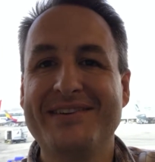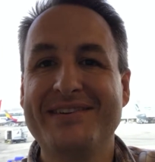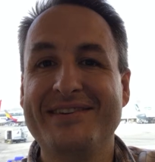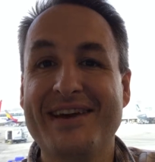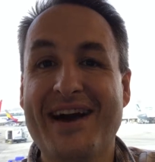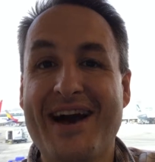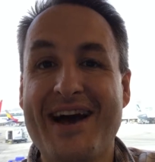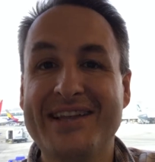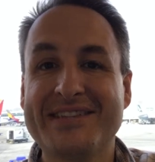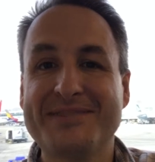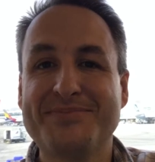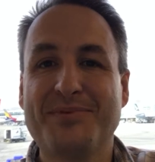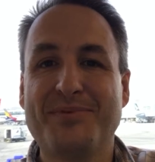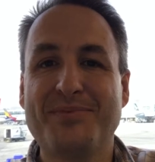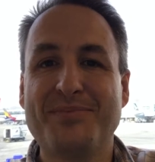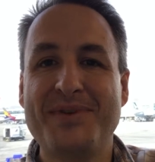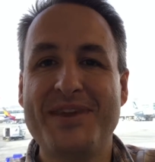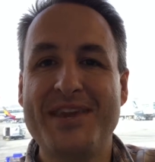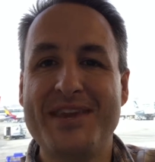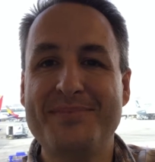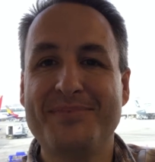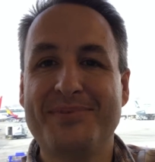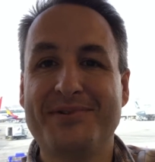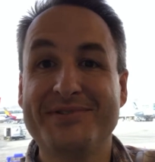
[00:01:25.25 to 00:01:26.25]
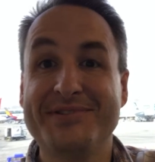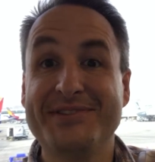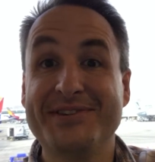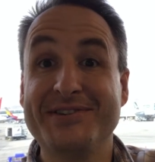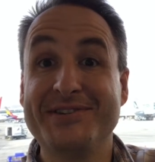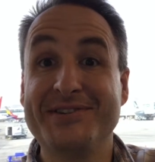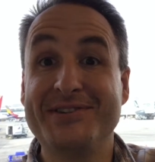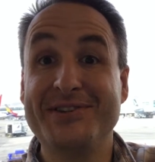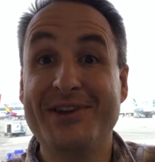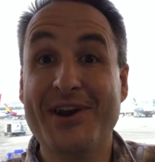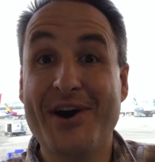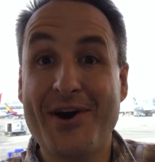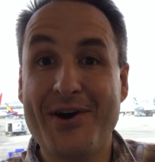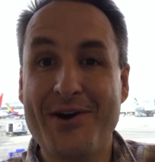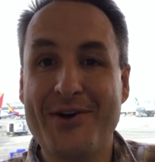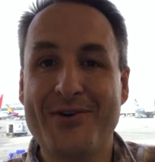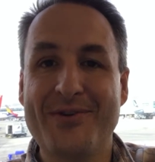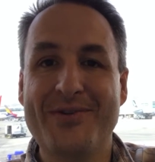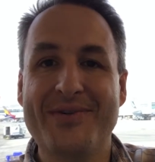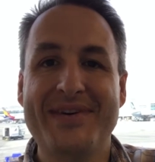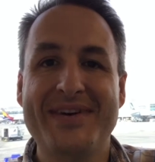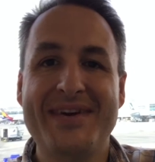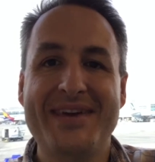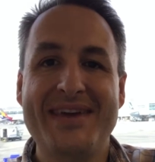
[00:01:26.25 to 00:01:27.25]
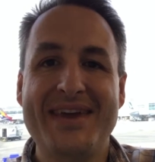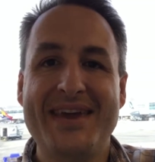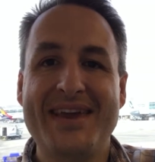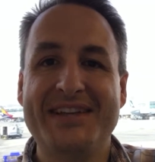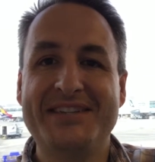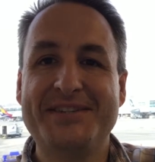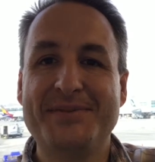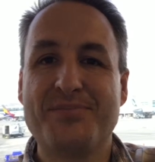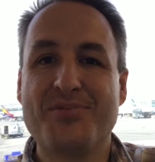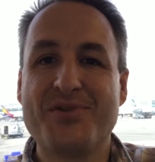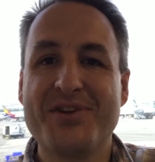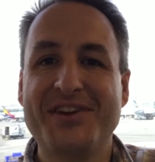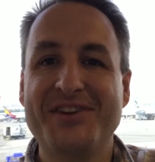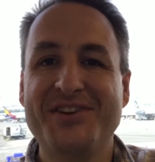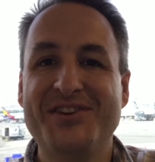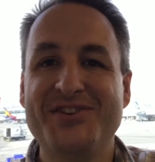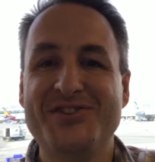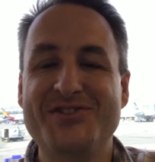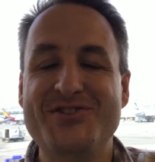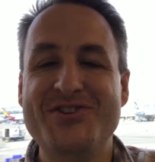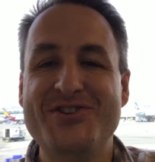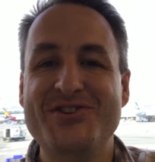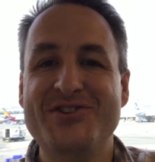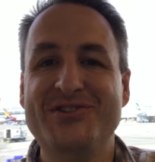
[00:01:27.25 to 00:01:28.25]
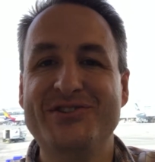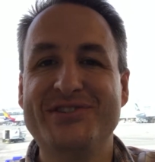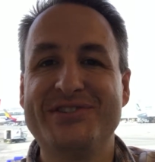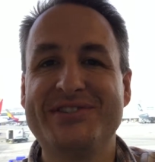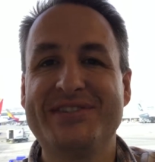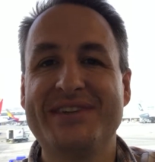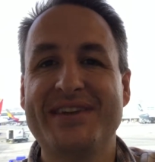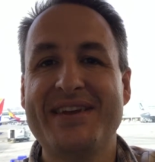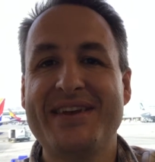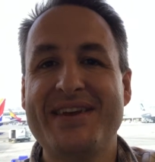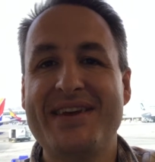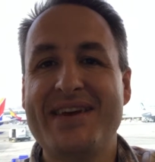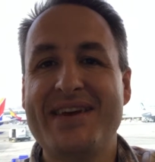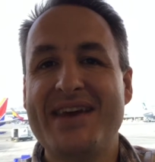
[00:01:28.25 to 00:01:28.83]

gospel people, to go and to bring good news.